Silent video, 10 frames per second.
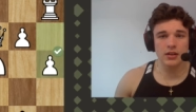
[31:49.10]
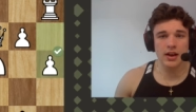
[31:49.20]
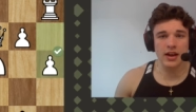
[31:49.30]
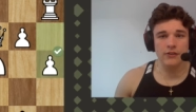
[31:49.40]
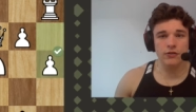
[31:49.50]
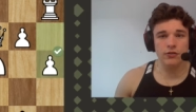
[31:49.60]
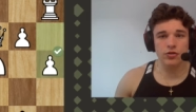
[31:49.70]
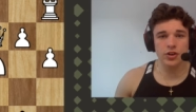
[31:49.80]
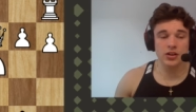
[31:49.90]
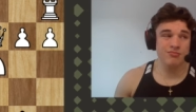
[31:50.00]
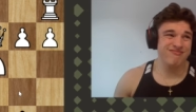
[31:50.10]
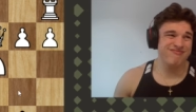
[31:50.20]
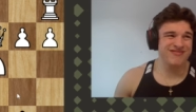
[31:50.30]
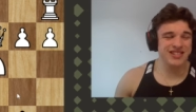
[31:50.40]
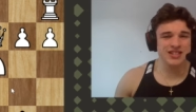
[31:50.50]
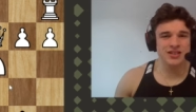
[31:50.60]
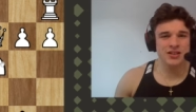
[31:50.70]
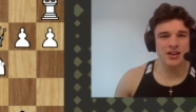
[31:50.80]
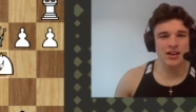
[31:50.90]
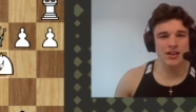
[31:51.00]
a three, nah.
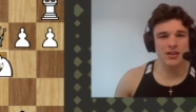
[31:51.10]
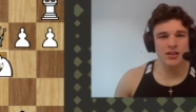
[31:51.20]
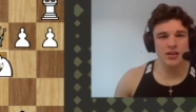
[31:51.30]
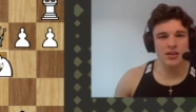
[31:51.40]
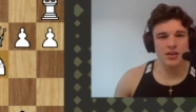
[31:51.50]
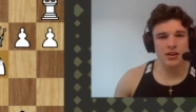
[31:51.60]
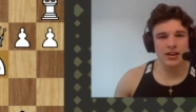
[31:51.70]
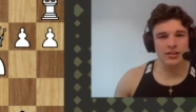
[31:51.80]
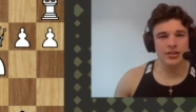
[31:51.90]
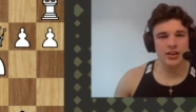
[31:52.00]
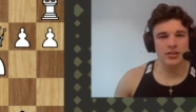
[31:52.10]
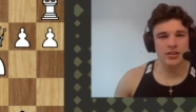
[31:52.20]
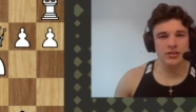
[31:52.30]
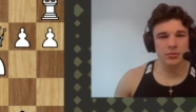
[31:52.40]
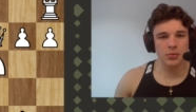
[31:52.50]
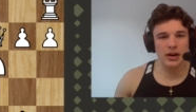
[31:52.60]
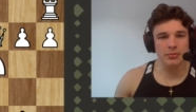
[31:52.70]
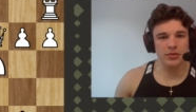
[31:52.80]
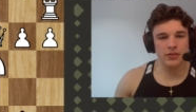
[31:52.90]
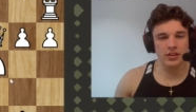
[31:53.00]
Like I said, this is what
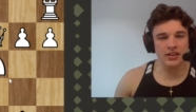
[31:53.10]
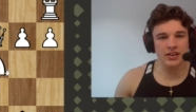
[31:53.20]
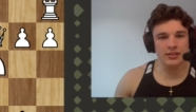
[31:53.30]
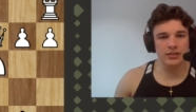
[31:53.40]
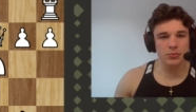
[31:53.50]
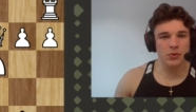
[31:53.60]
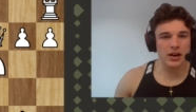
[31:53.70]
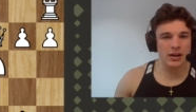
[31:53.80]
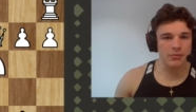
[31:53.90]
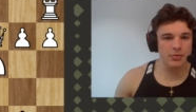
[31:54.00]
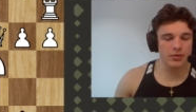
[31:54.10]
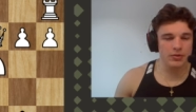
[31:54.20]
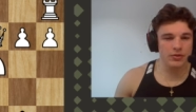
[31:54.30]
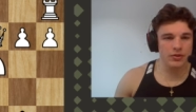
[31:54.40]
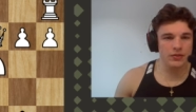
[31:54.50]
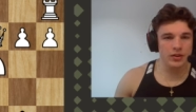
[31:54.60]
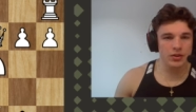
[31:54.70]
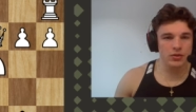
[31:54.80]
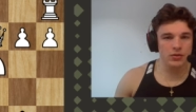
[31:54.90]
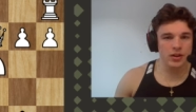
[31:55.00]
happens if he takes, this is what happens if he
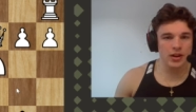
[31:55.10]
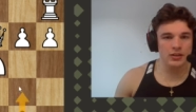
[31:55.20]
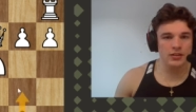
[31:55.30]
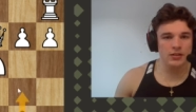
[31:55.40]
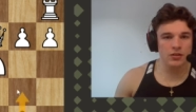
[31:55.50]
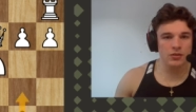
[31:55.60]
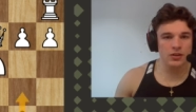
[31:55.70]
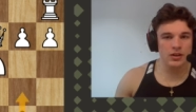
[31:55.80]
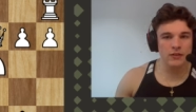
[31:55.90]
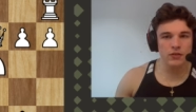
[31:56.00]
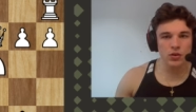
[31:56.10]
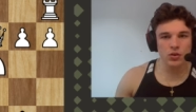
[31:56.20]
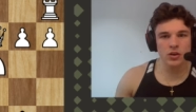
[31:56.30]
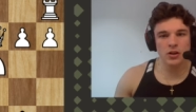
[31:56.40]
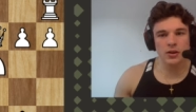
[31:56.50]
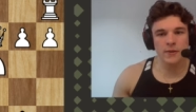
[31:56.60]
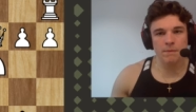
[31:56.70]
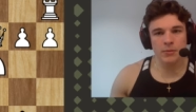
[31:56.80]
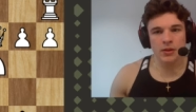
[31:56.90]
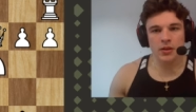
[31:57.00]
goes knight to e four.
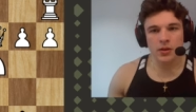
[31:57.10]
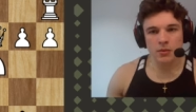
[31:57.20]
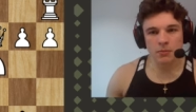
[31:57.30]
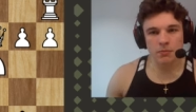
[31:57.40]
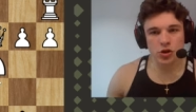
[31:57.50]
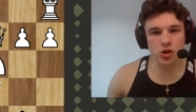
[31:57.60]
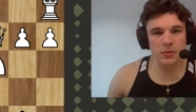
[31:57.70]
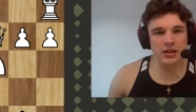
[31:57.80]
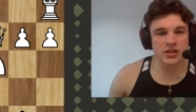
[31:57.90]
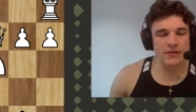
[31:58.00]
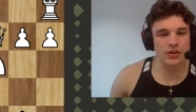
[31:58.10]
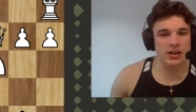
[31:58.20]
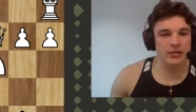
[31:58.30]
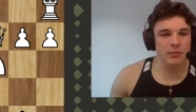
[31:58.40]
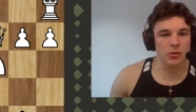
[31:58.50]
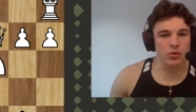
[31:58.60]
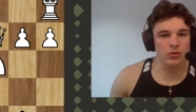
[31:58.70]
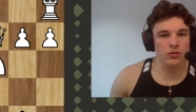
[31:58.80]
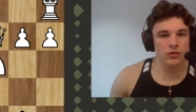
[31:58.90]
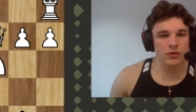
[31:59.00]
Bishop h seven is a
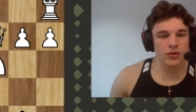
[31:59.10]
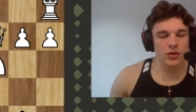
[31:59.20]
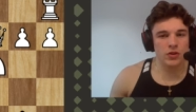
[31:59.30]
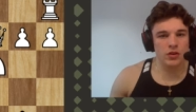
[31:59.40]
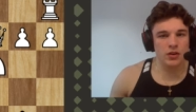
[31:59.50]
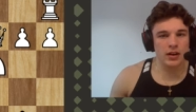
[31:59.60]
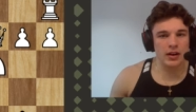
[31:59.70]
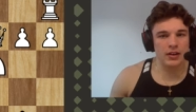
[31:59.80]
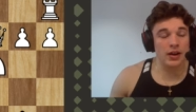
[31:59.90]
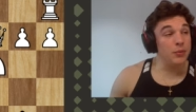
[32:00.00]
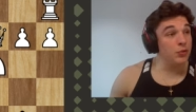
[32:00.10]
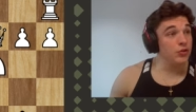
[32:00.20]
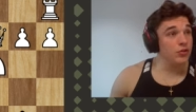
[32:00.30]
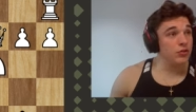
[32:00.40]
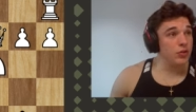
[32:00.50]
move, and I was